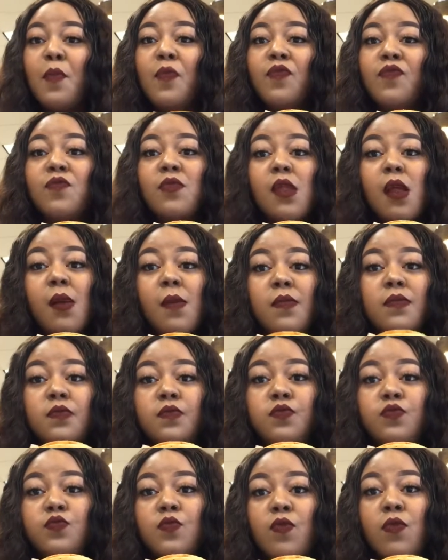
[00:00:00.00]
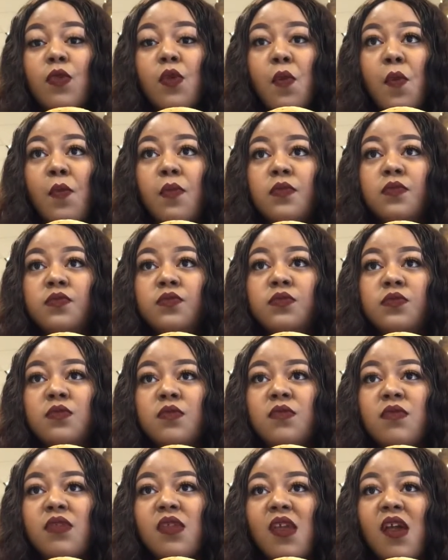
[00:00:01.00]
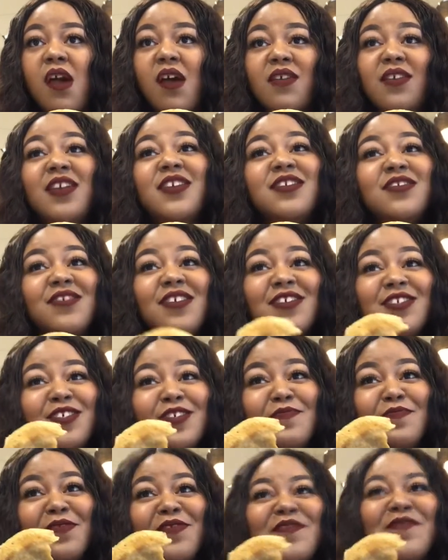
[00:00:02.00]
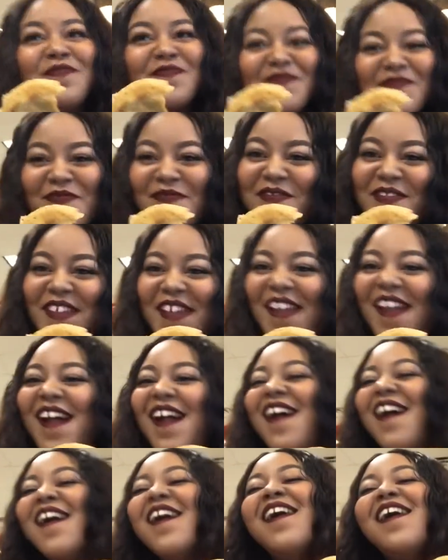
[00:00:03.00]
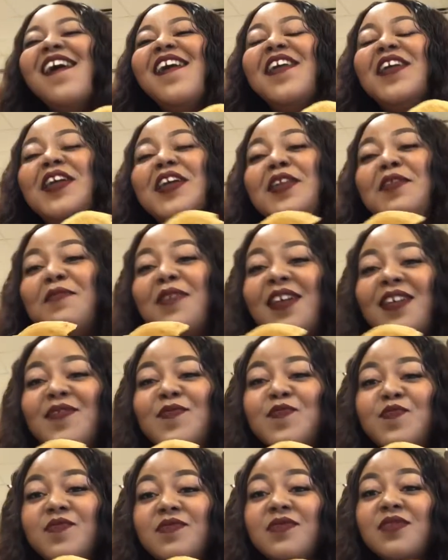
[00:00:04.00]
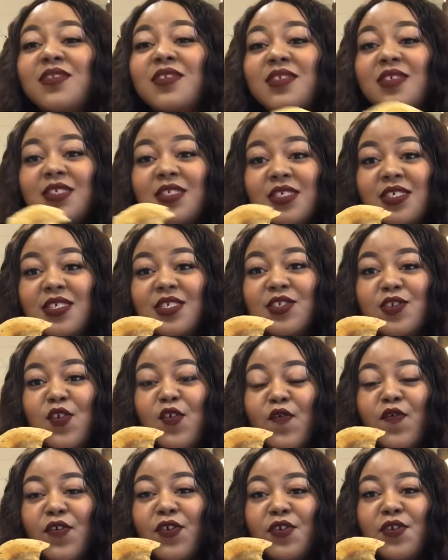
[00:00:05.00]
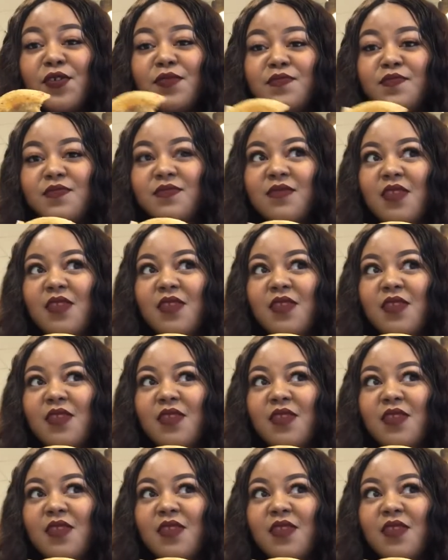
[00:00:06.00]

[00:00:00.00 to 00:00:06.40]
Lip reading: I think they're like 89 cents. Oh, they're cheaper. Anyway, taste test over.